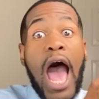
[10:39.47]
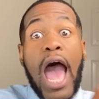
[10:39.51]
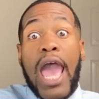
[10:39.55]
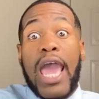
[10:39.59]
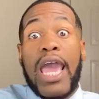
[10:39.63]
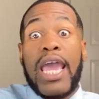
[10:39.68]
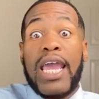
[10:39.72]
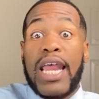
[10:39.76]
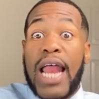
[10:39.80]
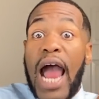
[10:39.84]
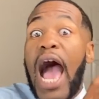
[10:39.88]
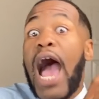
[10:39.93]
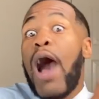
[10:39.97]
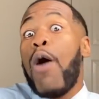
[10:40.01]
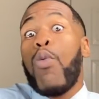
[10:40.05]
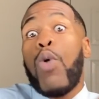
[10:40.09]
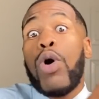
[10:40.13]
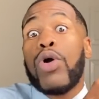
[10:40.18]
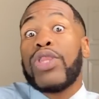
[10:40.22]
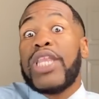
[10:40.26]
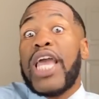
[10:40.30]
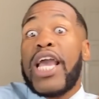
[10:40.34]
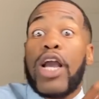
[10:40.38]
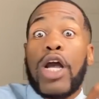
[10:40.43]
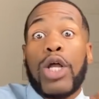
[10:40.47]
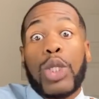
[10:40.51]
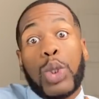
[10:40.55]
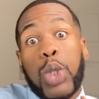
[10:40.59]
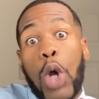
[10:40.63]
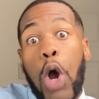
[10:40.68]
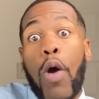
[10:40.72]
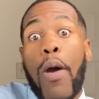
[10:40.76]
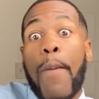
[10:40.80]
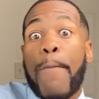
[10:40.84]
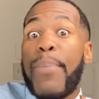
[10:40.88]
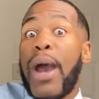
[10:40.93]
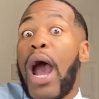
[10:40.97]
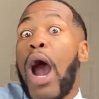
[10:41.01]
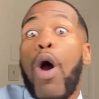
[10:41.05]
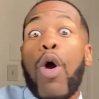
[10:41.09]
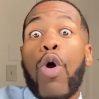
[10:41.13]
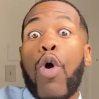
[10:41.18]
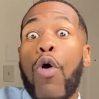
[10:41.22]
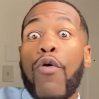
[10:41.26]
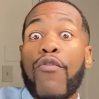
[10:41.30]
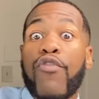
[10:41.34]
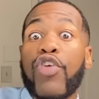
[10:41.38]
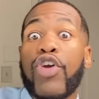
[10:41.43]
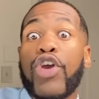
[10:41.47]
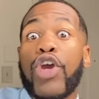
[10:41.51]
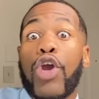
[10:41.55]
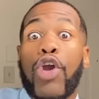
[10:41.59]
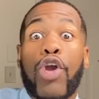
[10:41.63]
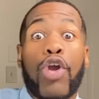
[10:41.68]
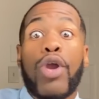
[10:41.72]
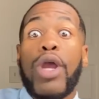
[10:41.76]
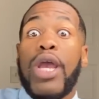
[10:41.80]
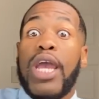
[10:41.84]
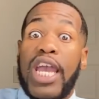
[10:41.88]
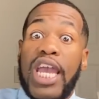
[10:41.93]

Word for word: and I want that control and power over her.